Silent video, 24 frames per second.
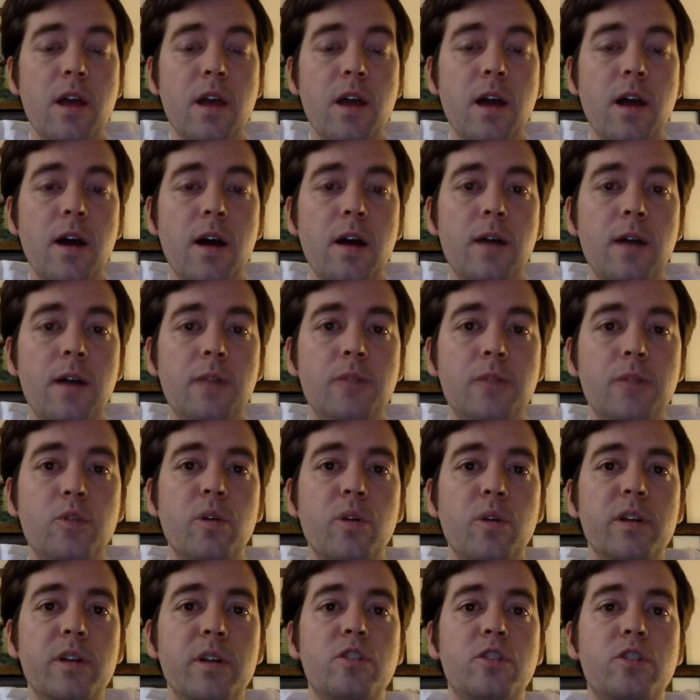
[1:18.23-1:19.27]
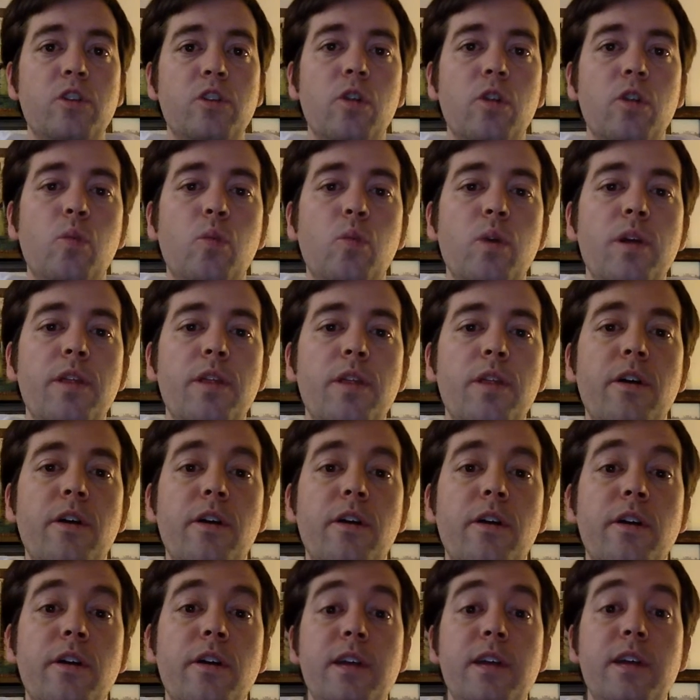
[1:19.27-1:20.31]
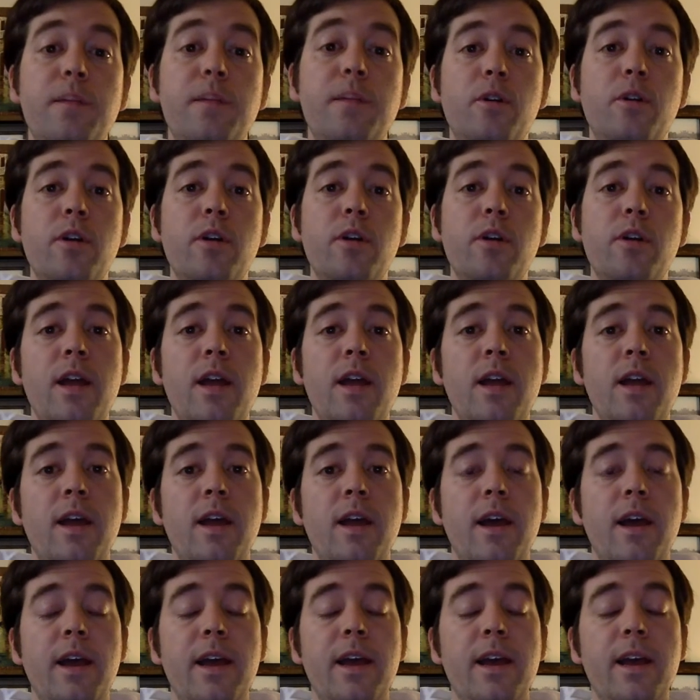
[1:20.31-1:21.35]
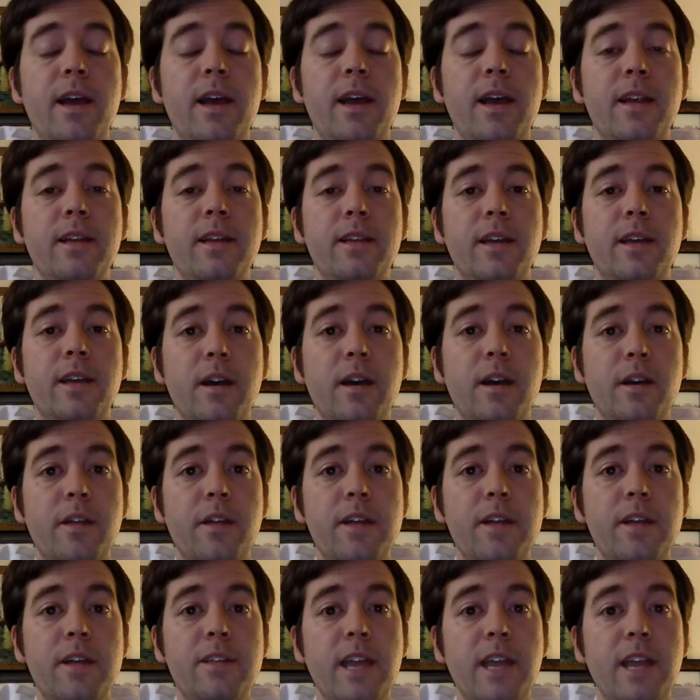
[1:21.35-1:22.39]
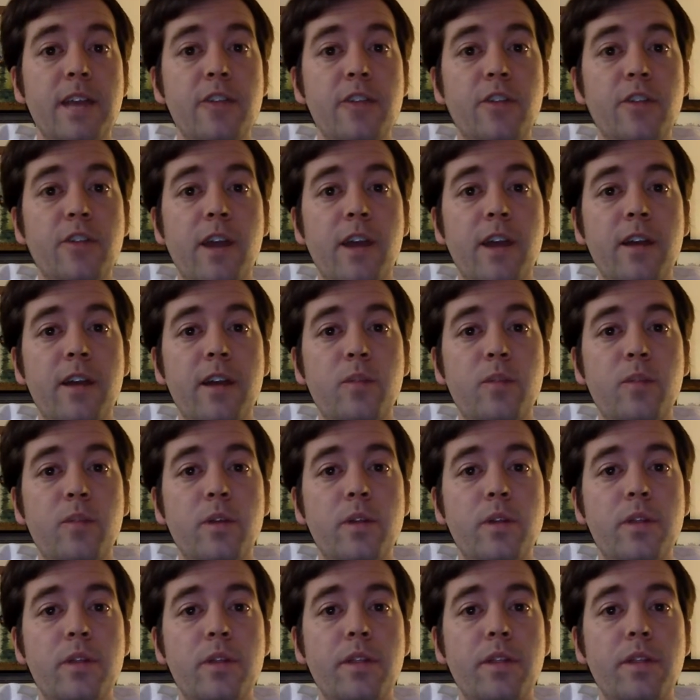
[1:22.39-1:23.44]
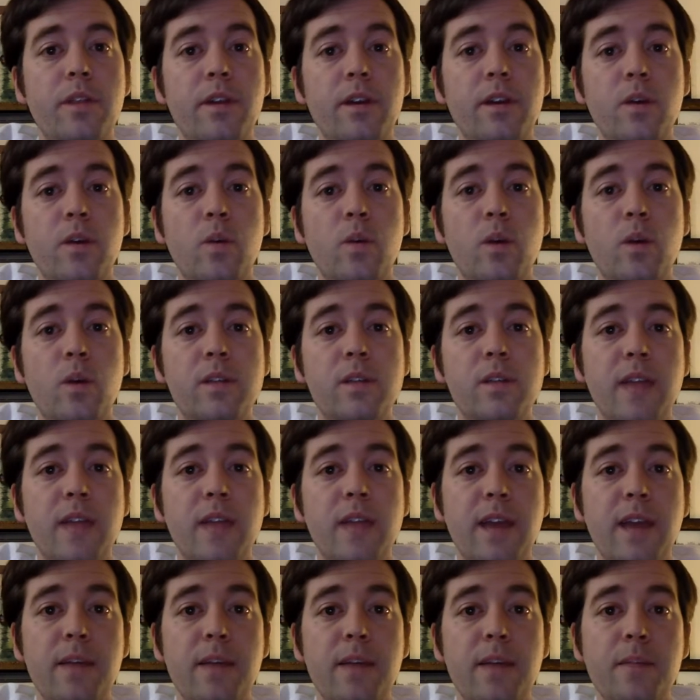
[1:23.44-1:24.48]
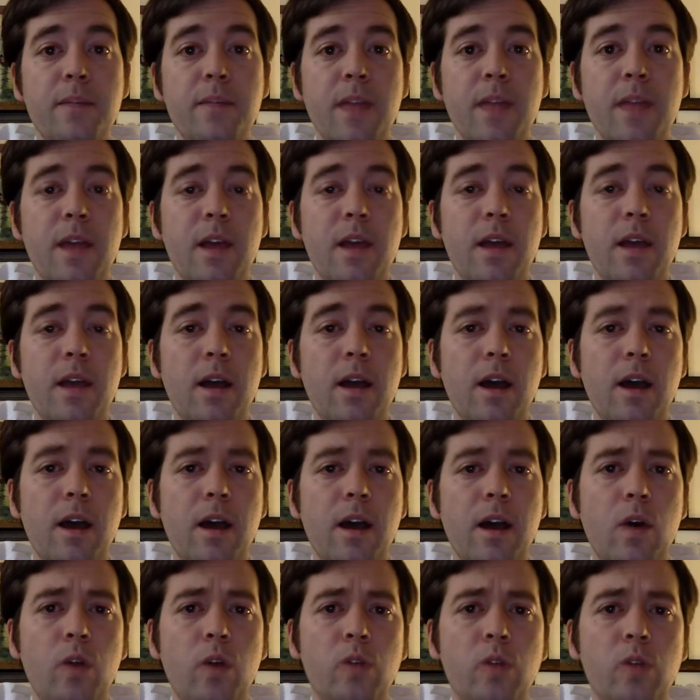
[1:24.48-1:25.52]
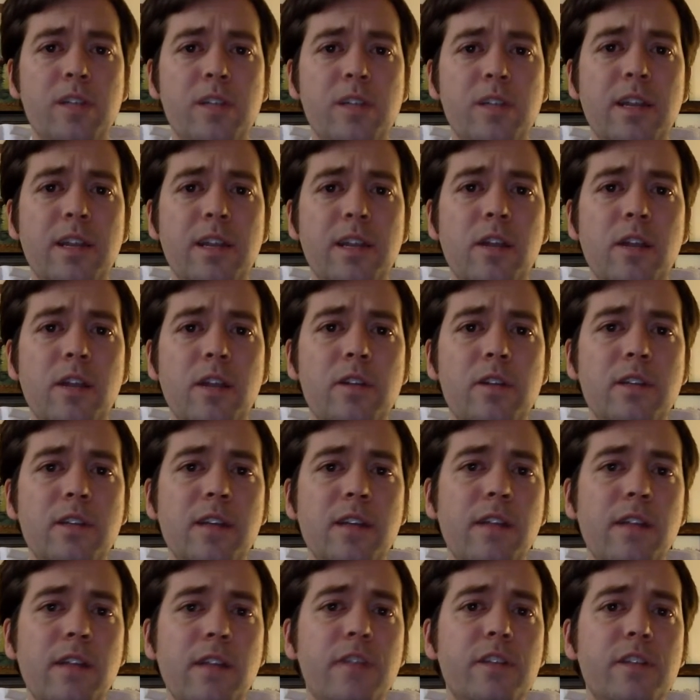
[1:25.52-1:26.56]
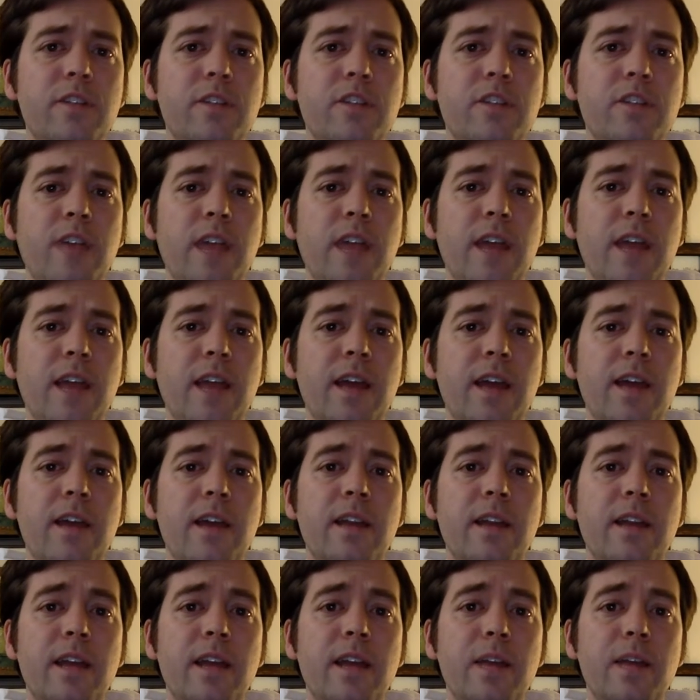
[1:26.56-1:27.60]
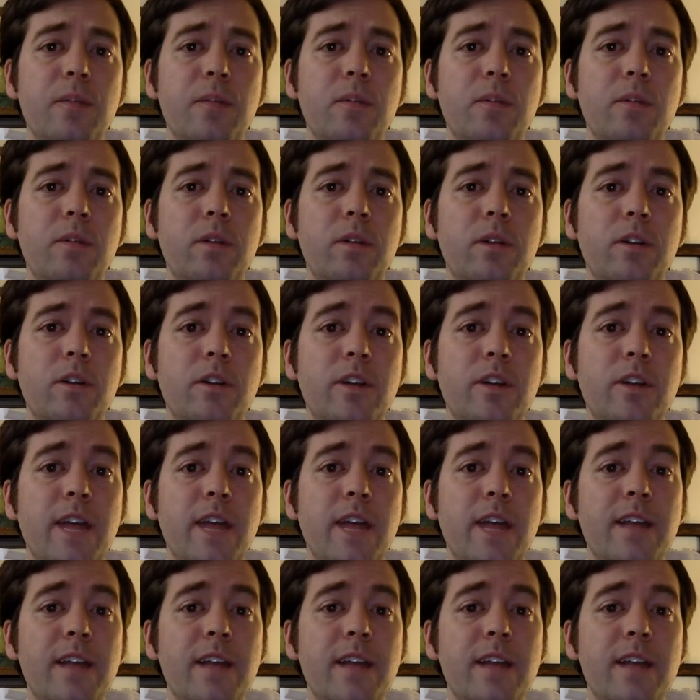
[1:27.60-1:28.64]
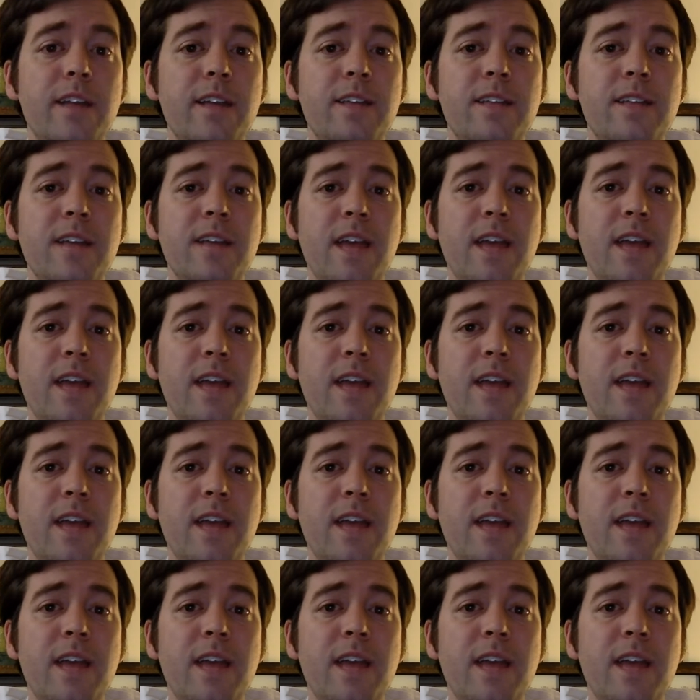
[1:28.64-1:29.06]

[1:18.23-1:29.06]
So we're going to start with our keeper, and that's Adrian with West Ham. Hull City lost Jelavic and Abel Hernandez.